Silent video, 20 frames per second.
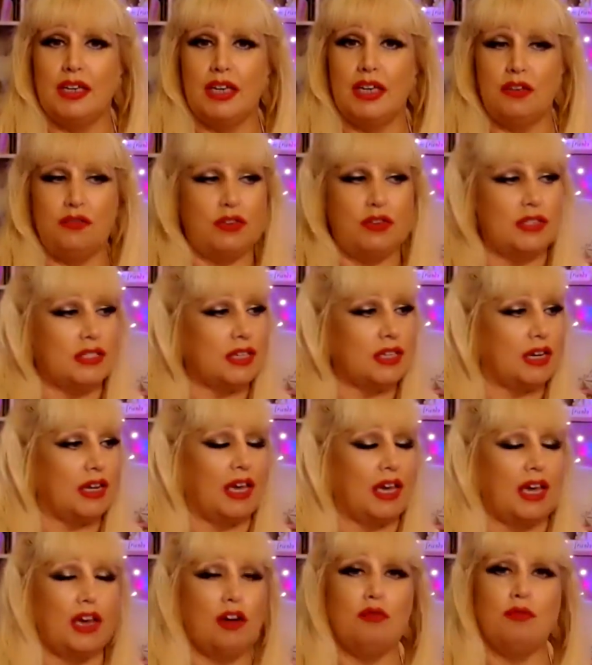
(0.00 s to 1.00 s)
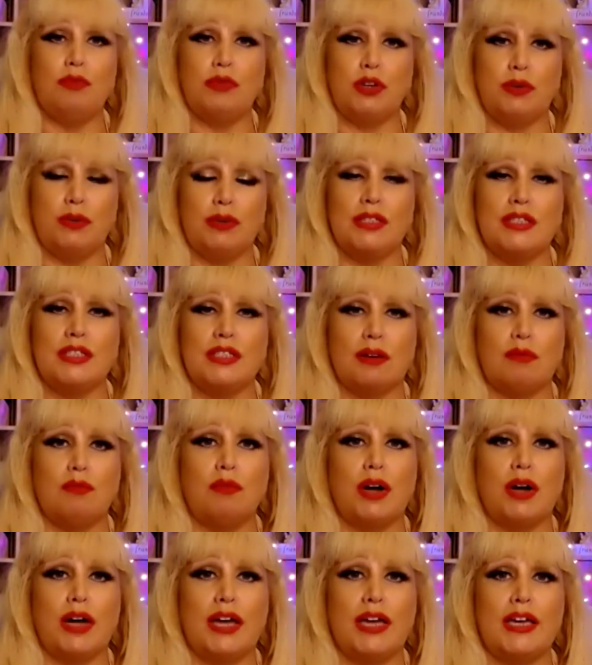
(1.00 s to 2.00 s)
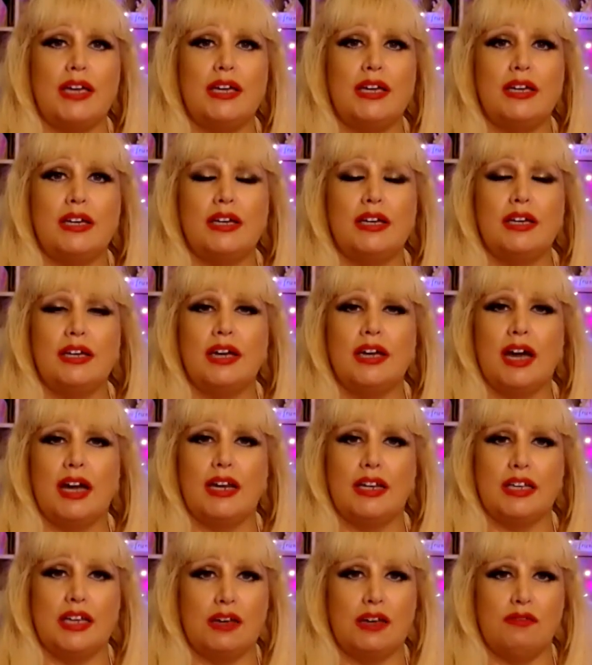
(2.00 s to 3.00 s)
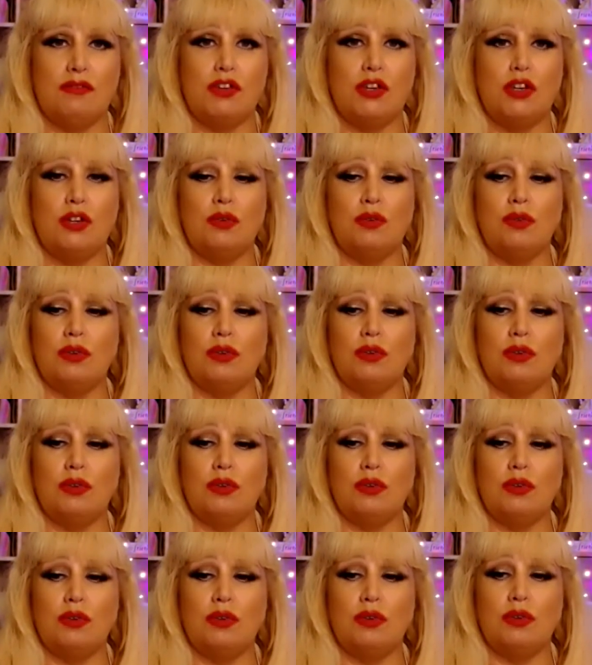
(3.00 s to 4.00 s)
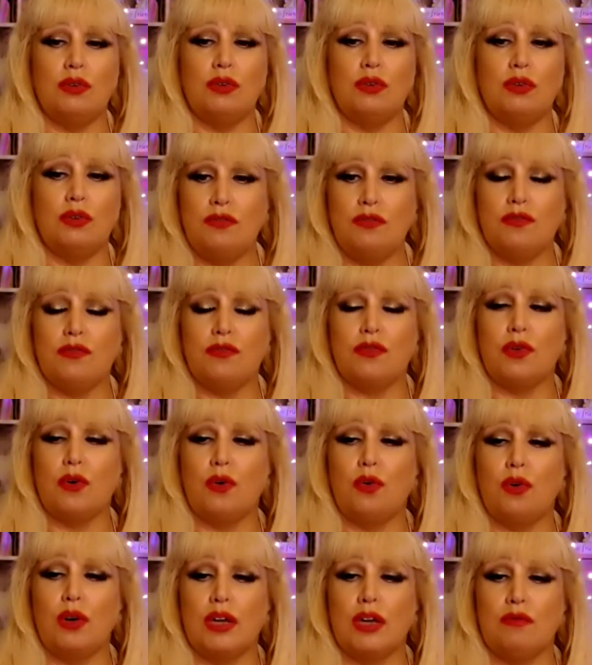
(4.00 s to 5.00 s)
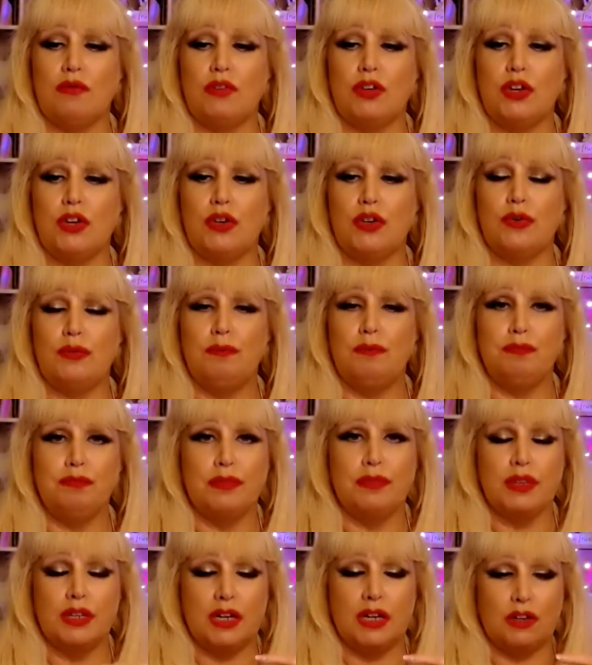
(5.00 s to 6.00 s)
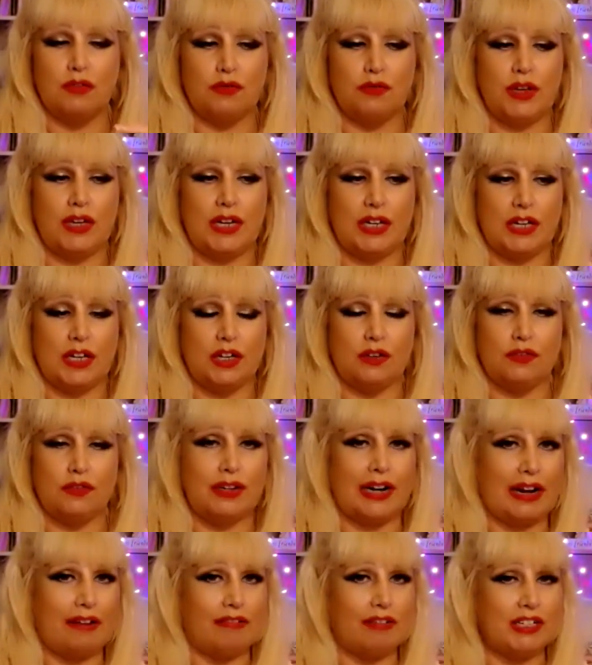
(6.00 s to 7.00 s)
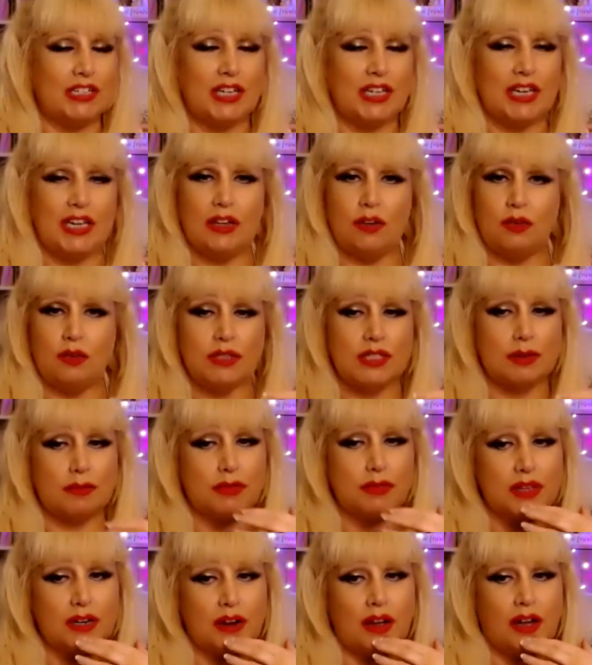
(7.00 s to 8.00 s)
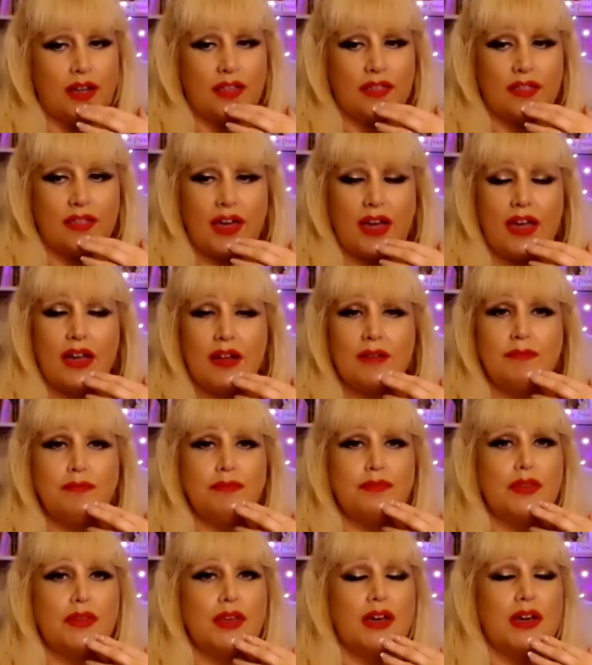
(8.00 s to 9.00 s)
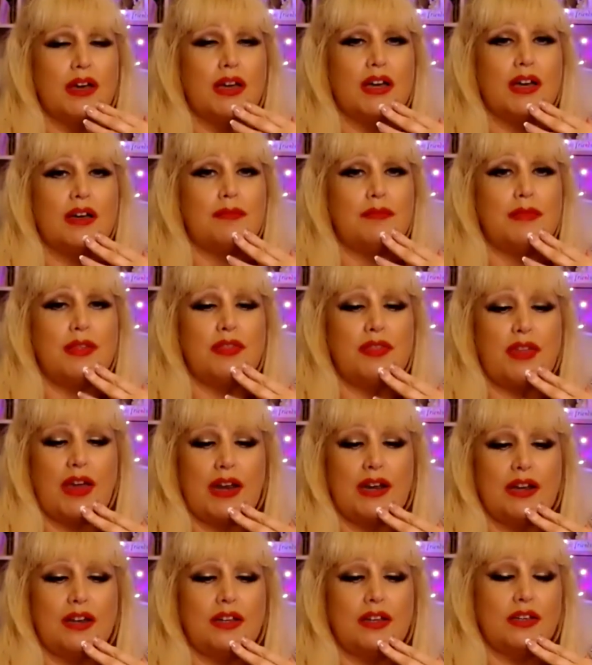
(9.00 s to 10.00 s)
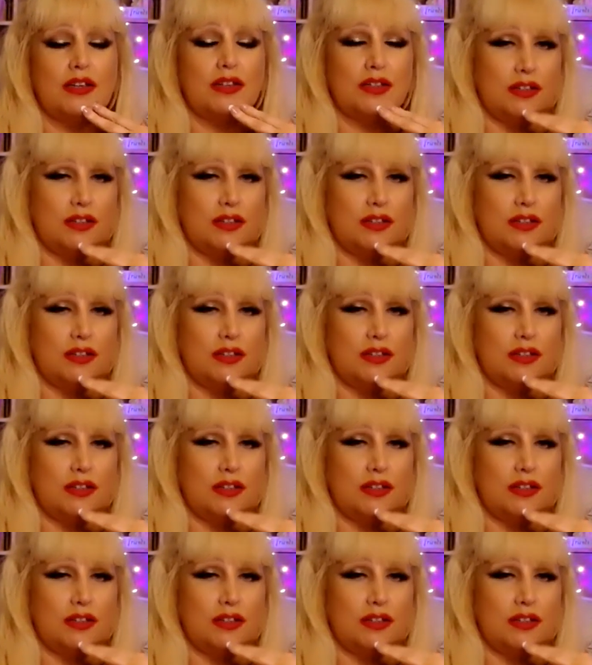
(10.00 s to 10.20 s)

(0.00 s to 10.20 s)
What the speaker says: If it's going to help you in some way and give you relief or give you a feeling of clarity or something like that, then,